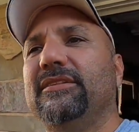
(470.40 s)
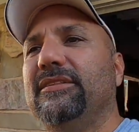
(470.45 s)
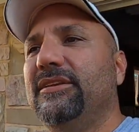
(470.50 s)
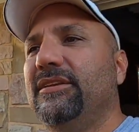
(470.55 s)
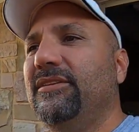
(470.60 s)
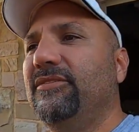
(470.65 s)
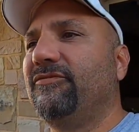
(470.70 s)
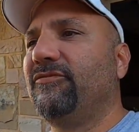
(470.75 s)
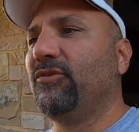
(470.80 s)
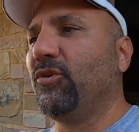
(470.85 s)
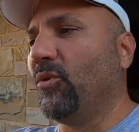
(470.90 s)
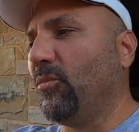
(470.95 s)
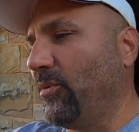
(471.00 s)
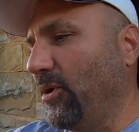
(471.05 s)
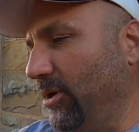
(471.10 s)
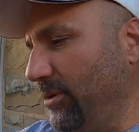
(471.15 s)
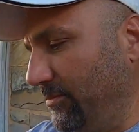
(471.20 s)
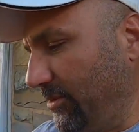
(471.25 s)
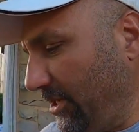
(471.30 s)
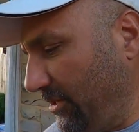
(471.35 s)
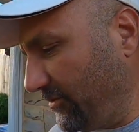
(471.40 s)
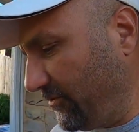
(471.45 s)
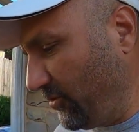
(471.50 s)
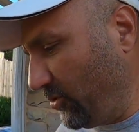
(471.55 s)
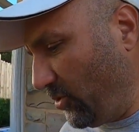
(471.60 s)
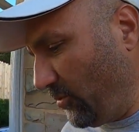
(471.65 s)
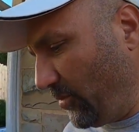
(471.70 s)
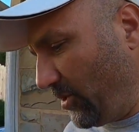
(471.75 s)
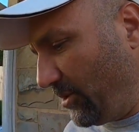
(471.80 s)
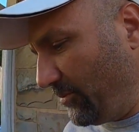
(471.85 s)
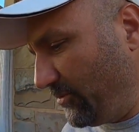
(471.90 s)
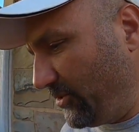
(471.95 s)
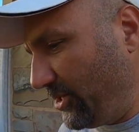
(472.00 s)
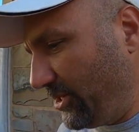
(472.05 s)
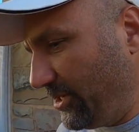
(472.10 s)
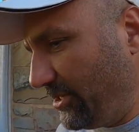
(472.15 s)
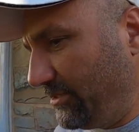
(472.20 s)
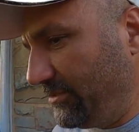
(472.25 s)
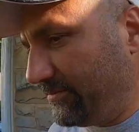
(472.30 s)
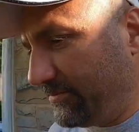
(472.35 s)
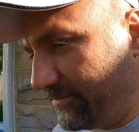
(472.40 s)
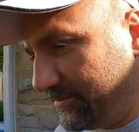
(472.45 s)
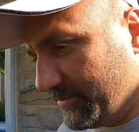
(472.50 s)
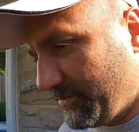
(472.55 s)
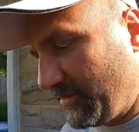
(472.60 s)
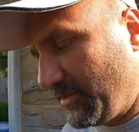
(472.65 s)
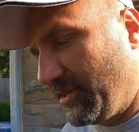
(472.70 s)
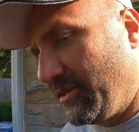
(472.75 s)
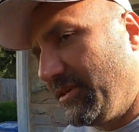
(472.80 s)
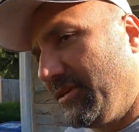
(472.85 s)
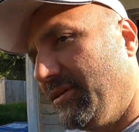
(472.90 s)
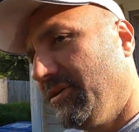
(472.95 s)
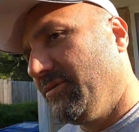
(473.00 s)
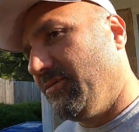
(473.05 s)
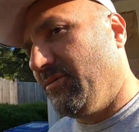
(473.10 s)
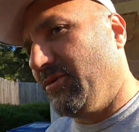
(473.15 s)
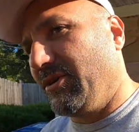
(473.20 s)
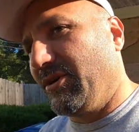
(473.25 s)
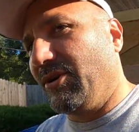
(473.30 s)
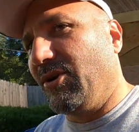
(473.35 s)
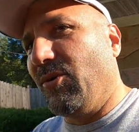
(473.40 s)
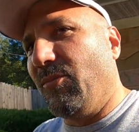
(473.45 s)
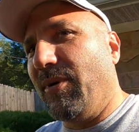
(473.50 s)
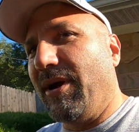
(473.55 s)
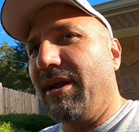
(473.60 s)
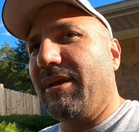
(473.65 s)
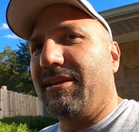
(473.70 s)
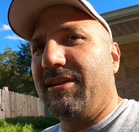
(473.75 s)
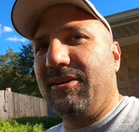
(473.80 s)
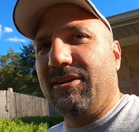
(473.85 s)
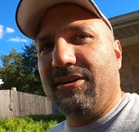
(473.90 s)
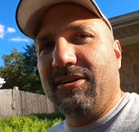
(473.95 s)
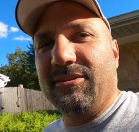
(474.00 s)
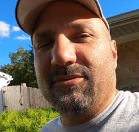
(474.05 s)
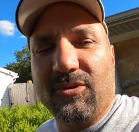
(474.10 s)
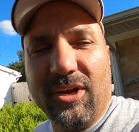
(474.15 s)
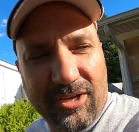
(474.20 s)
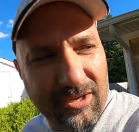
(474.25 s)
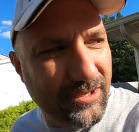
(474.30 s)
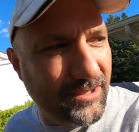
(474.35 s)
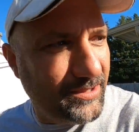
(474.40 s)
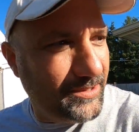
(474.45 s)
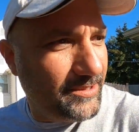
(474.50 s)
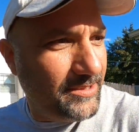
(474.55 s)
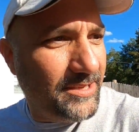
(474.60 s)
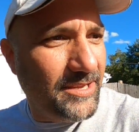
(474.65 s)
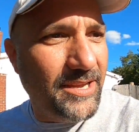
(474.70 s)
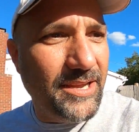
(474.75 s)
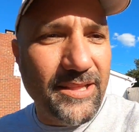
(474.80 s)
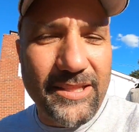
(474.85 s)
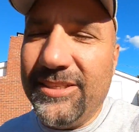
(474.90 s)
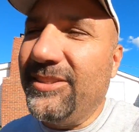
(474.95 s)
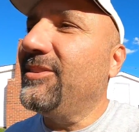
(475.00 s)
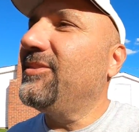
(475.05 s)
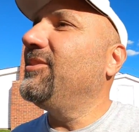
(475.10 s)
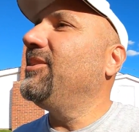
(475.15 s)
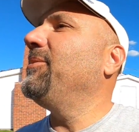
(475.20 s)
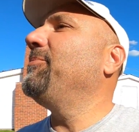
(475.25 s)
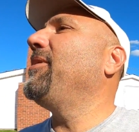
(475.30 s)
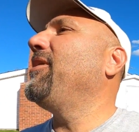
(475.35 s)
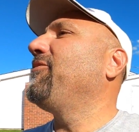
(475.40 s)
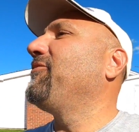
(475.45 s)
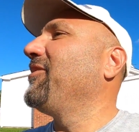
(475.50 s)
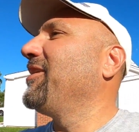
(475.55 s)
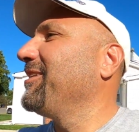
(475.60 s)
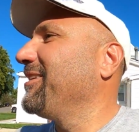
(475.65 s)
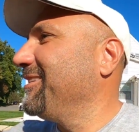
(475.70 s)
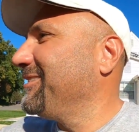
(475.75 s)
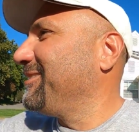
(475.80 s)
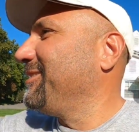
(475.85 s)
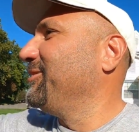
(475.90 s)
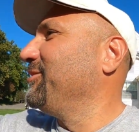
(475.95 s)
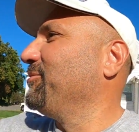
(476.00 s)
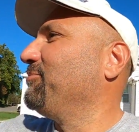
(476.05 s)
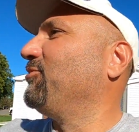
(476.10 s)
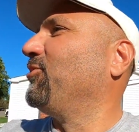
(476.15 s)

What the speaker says: the fuel pump, got the fuel pump done. We're gonna go back here. Matter of fact, let's hear the